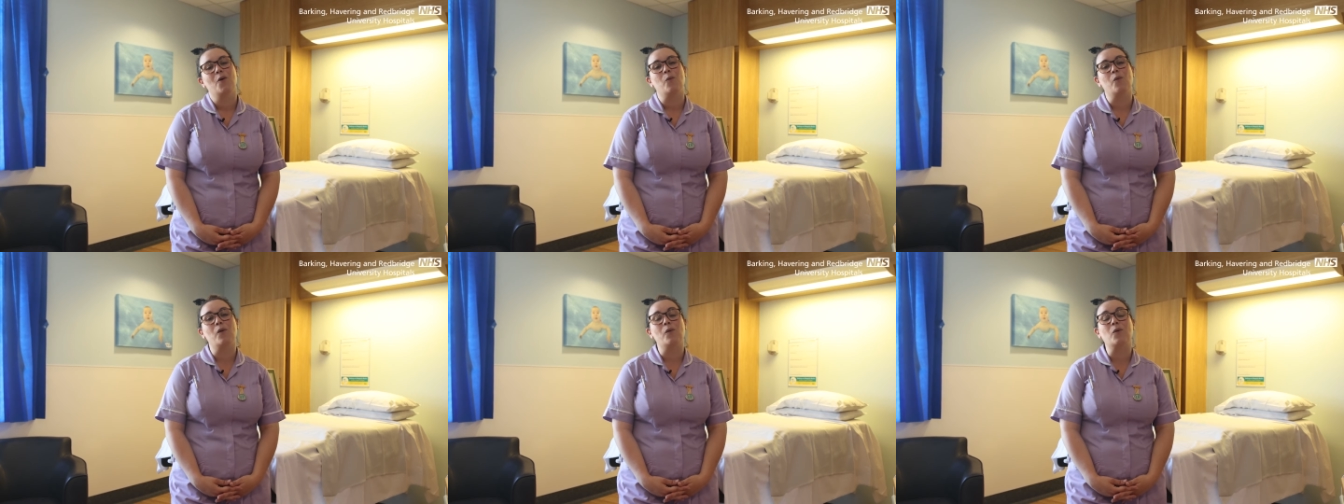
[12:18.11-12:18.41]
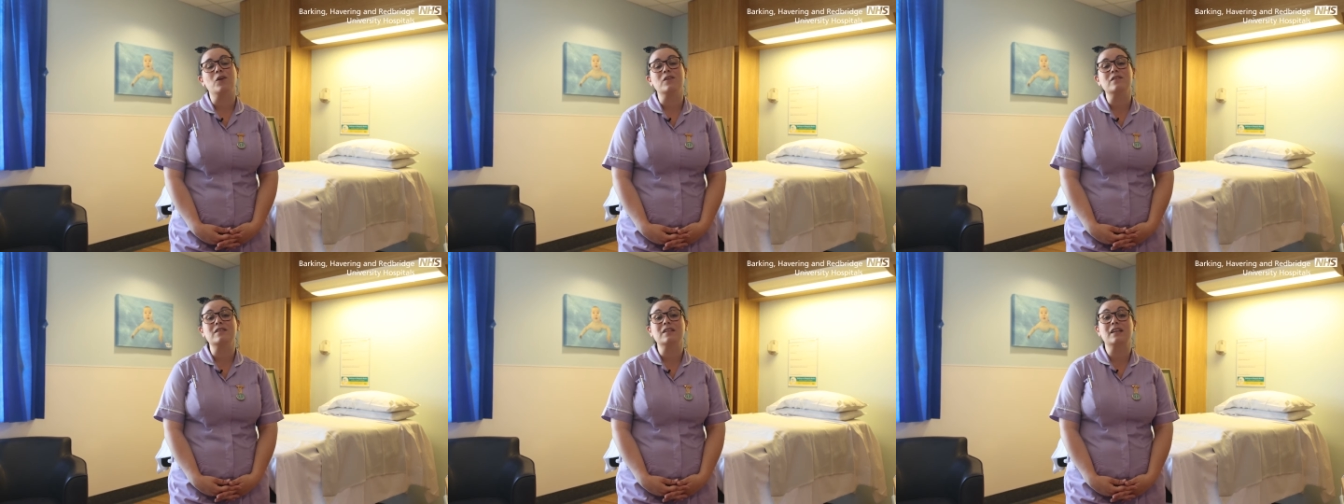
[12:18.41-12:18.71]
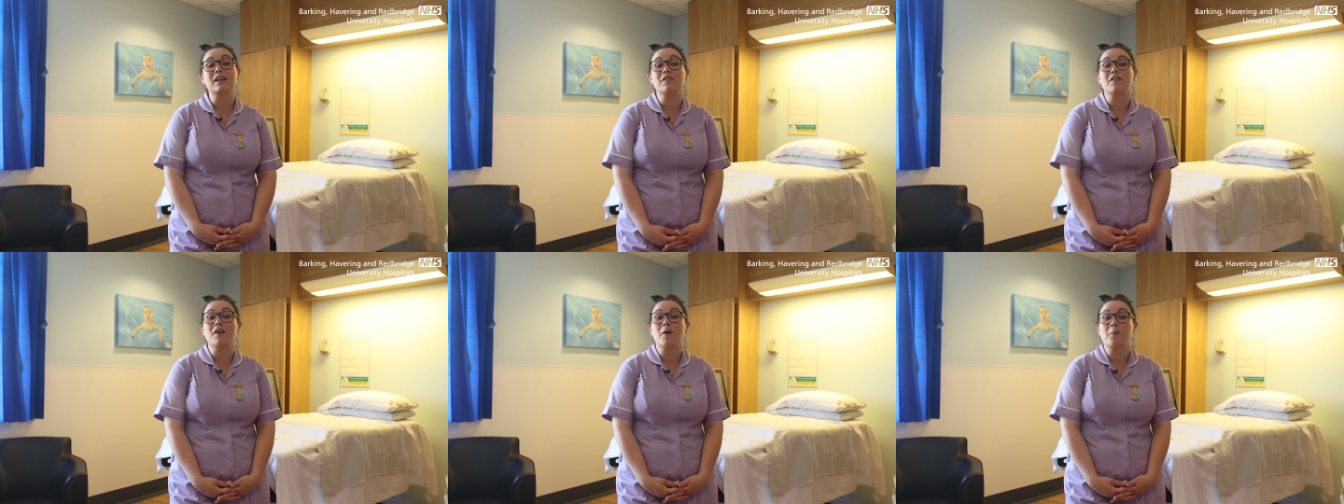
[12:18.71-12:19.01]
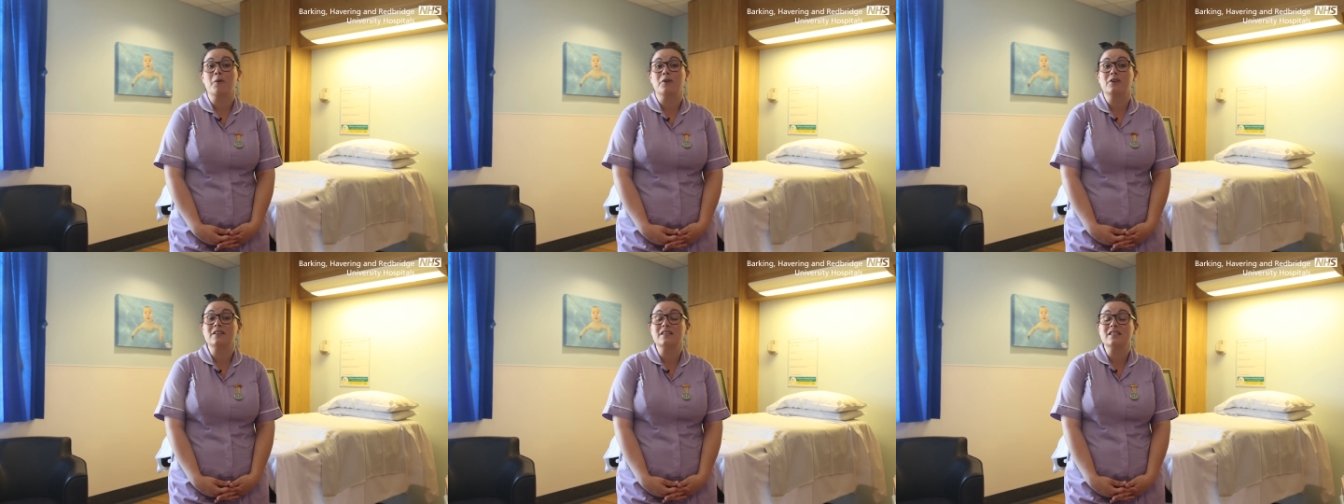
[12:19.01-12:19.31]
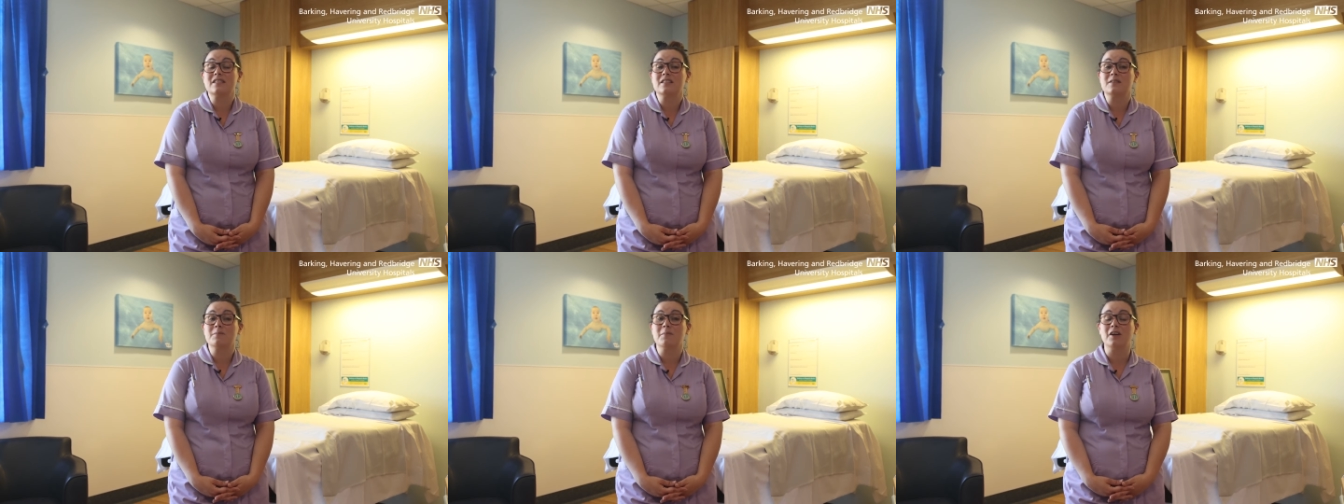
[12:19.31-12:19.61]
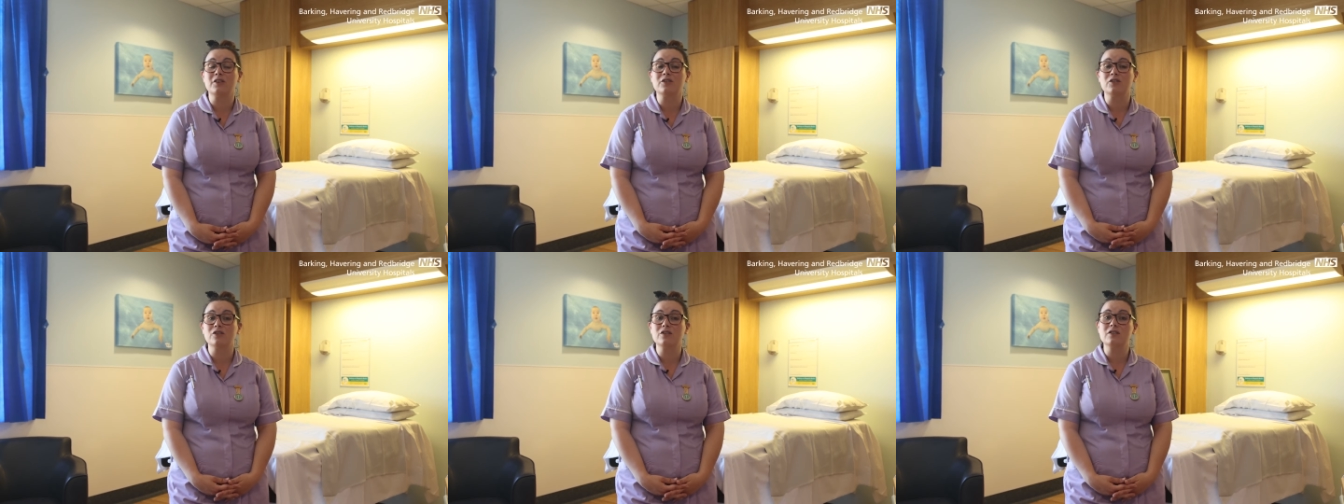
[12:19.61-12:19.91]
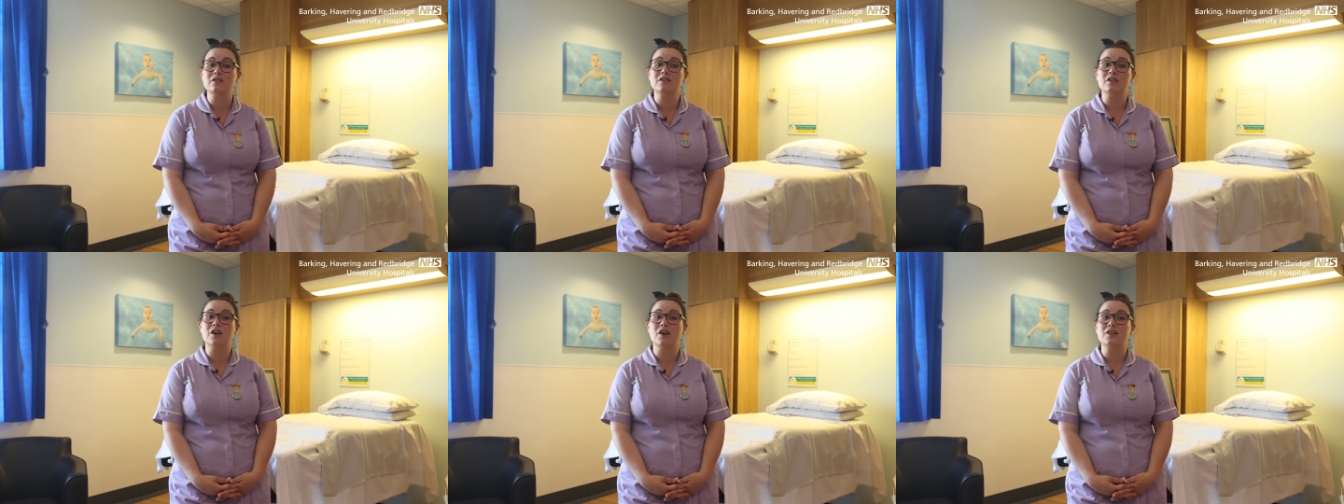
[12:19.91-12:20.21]
We want to give our bodies as much
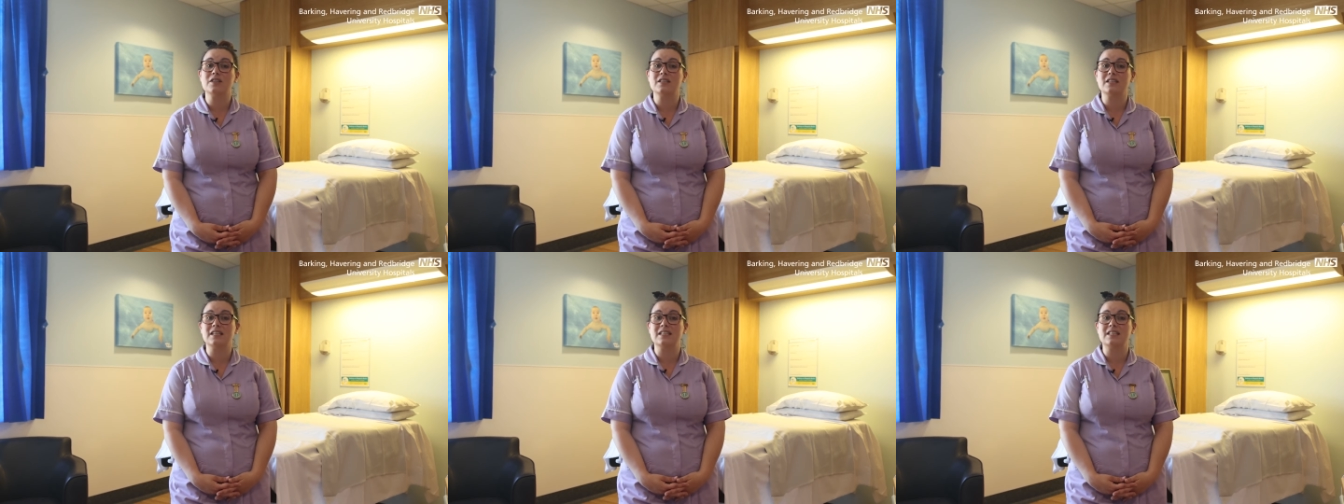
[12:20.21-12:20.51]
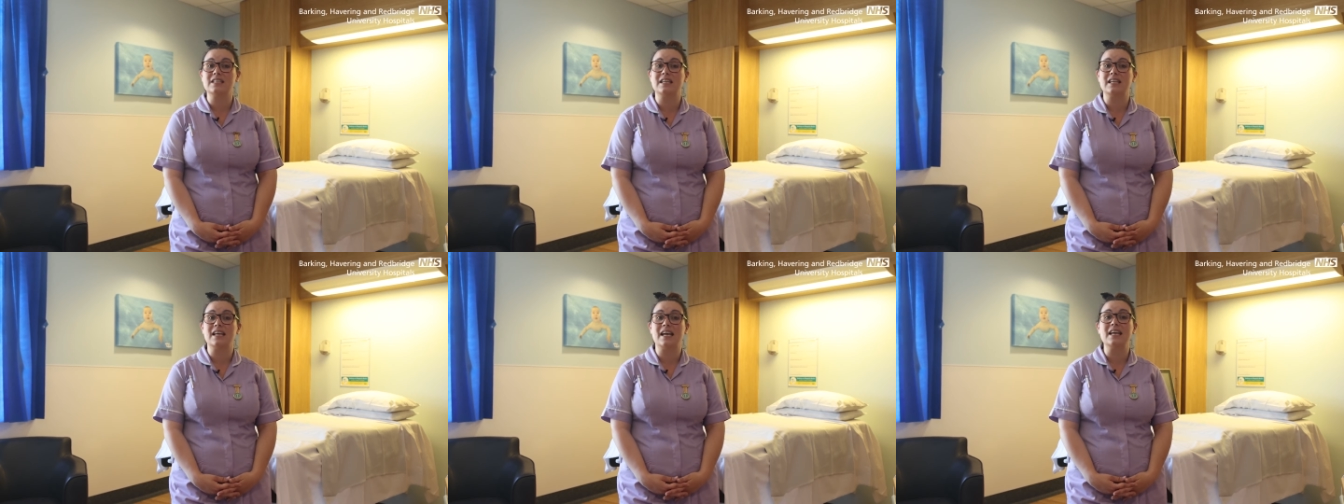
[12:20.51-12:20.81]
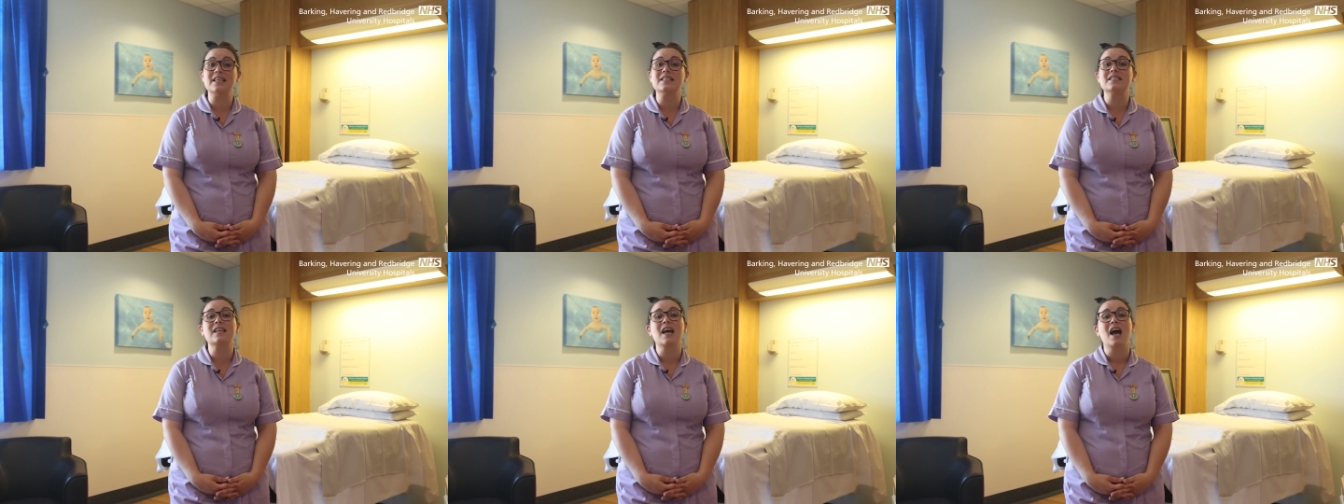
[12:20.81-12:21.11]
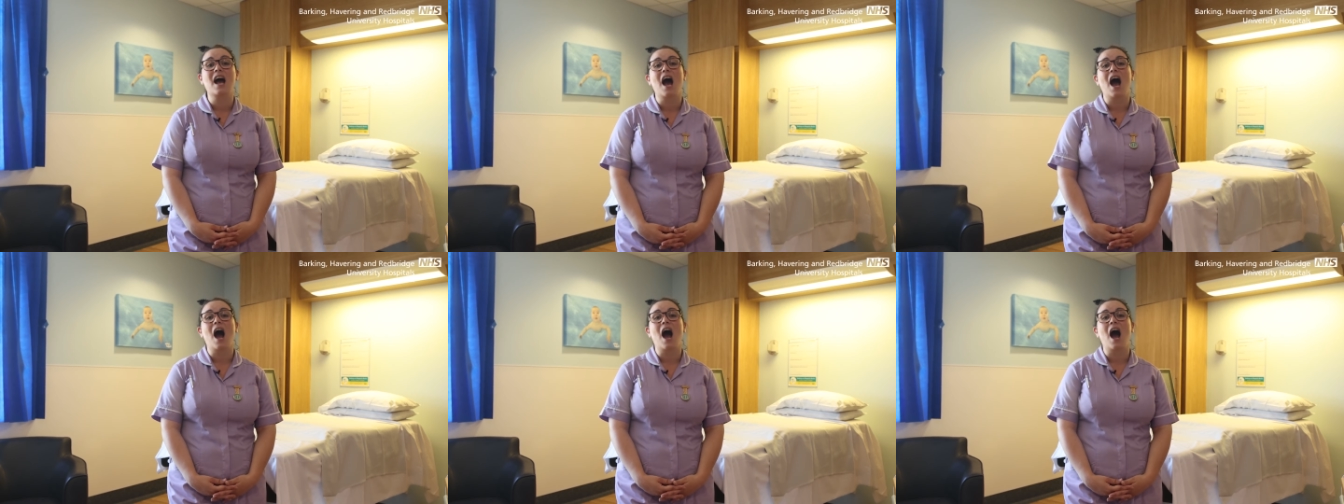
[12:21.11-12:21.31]
oxytocin as it needs,